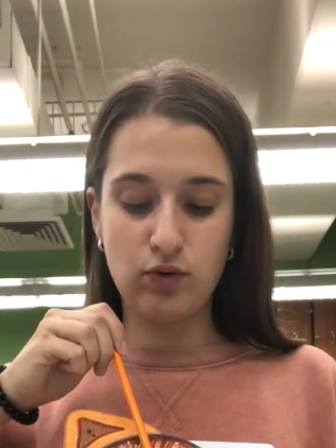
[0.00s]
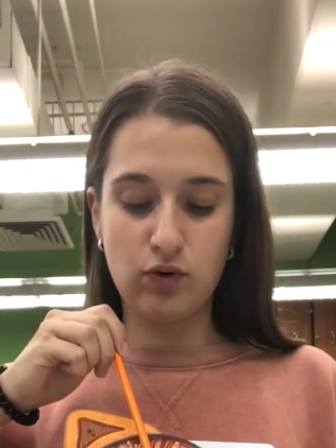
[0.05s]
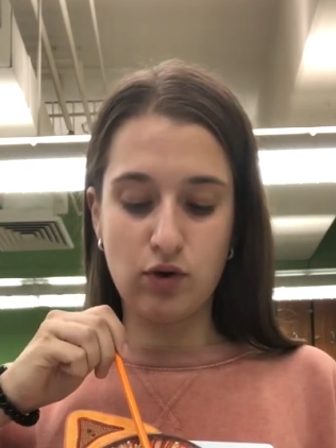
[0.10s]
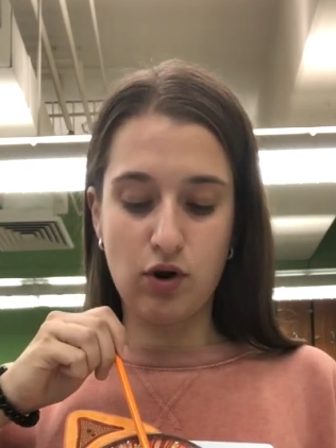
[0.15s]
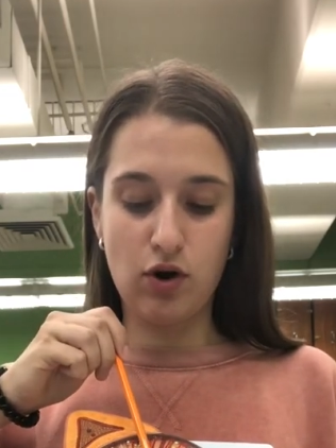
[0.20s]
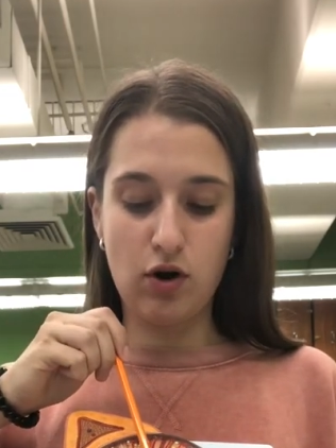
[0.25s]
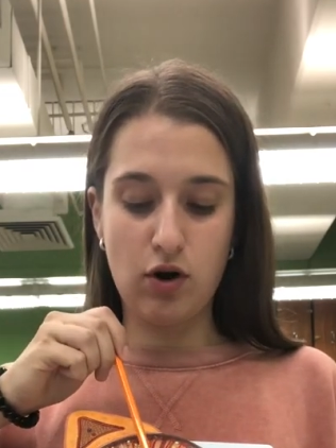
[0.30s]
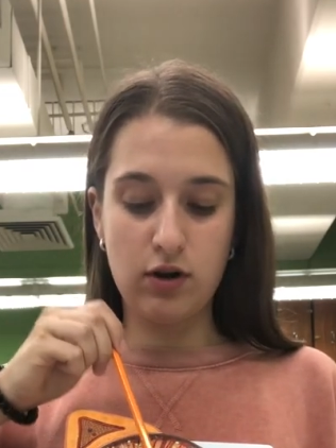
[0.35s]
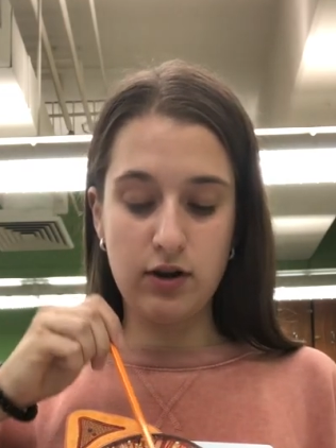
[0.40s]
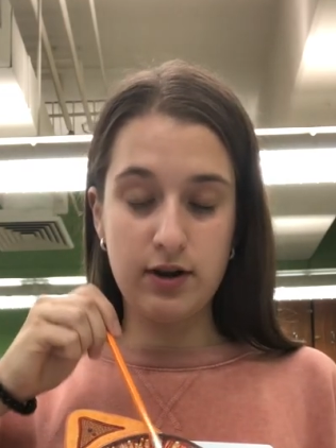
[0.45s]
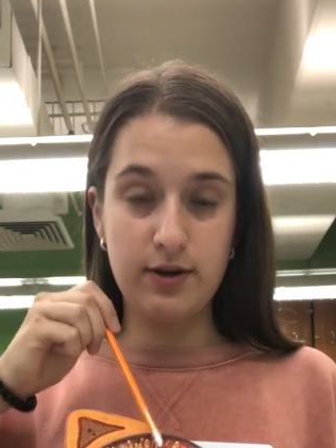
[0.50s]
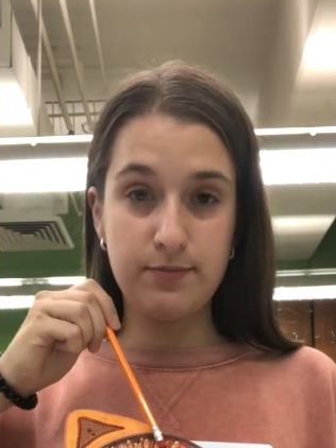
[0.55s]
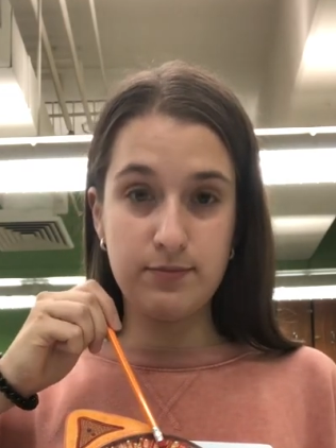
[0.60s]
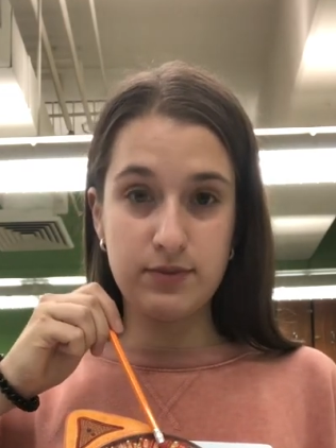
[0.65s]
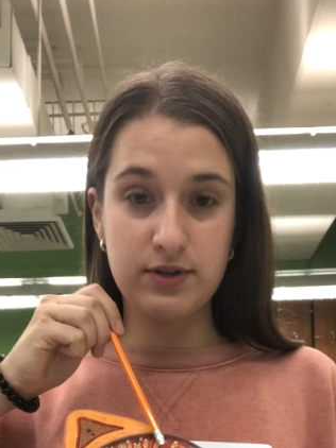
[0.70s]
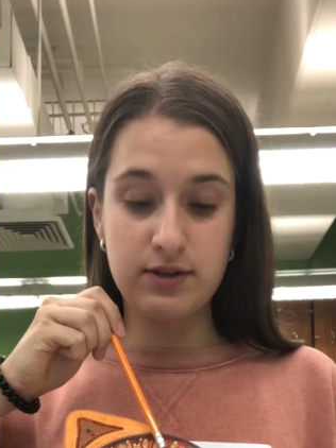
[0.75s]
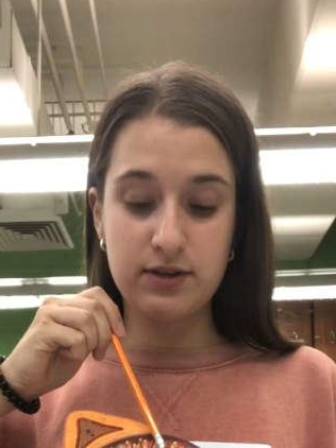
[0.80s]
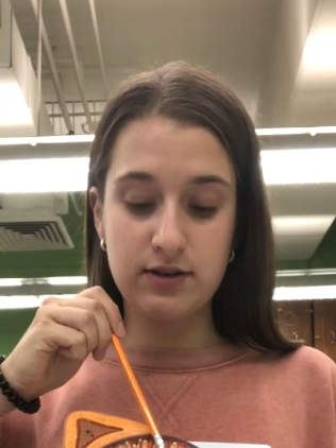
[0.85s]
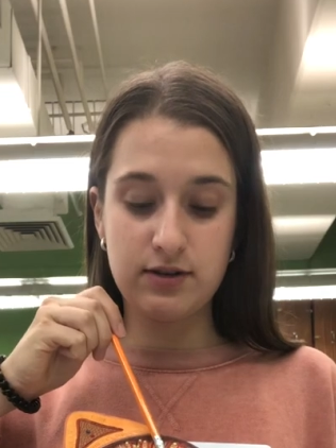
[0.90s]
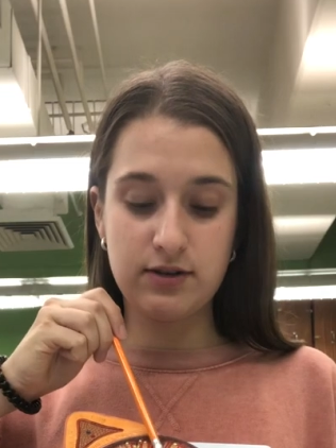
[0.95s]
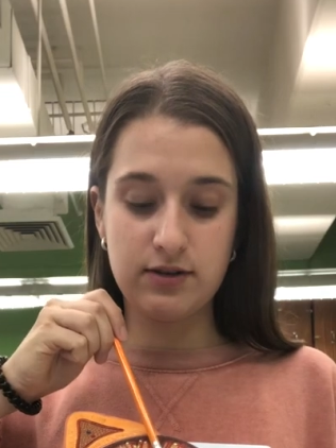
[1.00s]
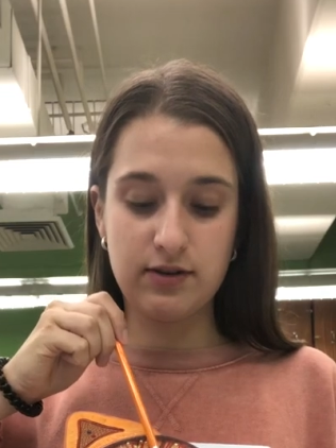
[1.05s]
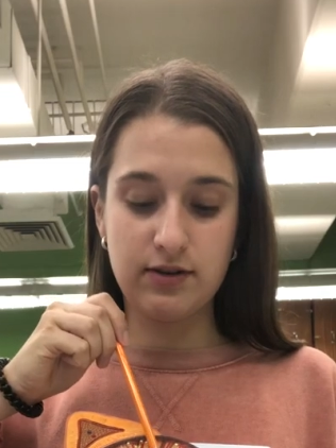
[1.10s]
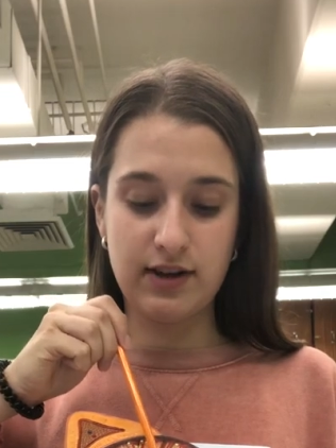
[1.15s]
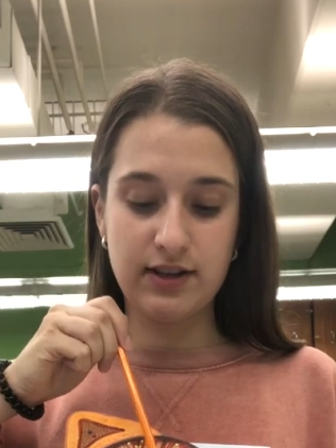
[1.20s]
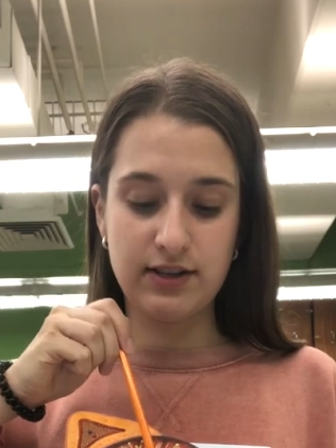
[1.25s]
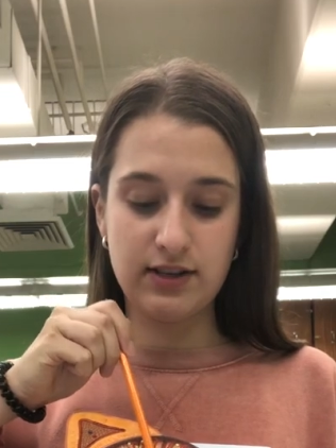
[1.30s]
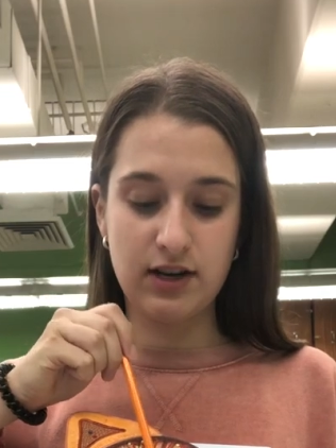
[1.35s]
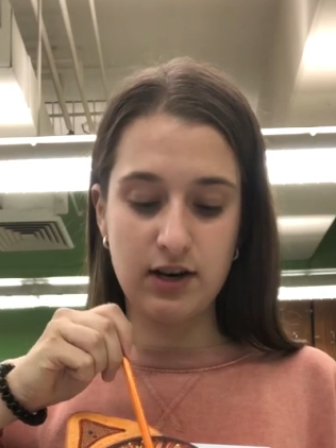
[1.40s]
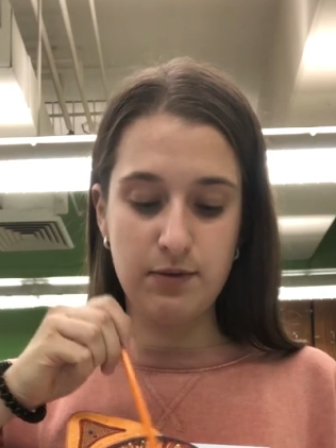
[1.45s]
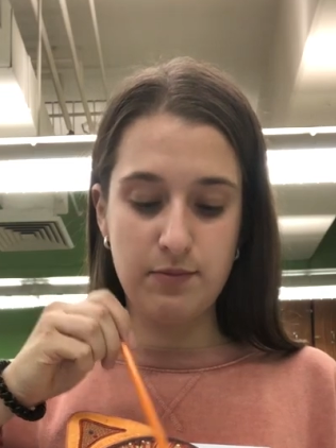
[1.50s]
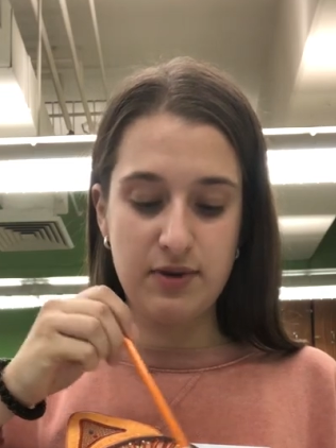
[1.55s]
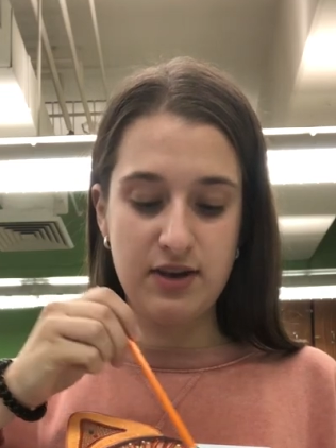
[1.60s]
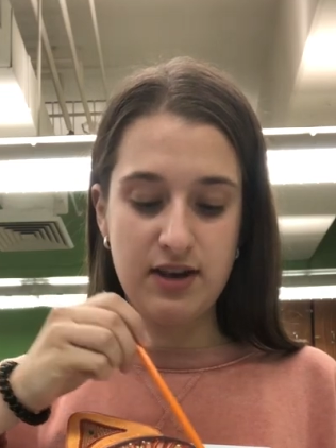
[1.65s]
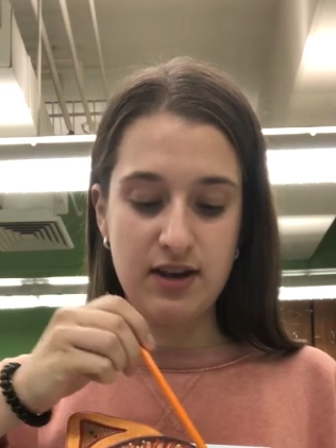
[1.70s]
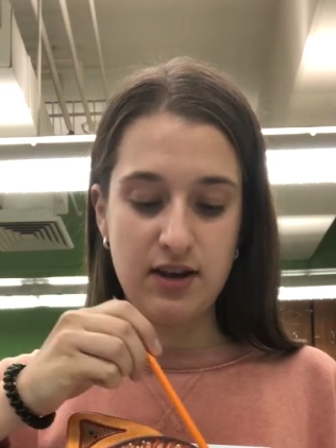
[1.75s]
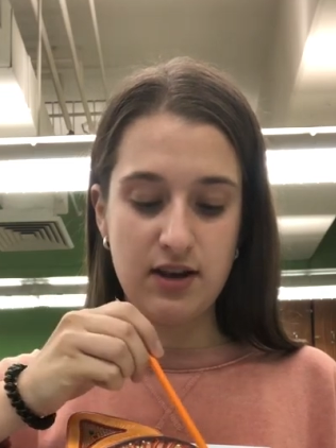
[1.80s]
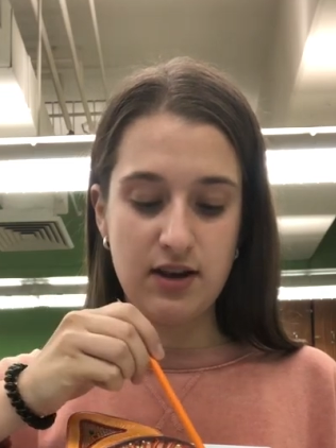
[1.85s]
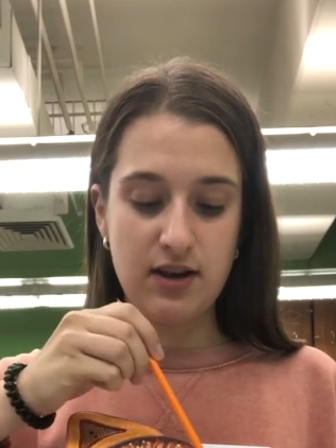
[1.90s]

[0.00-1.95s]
columns. So that's going to be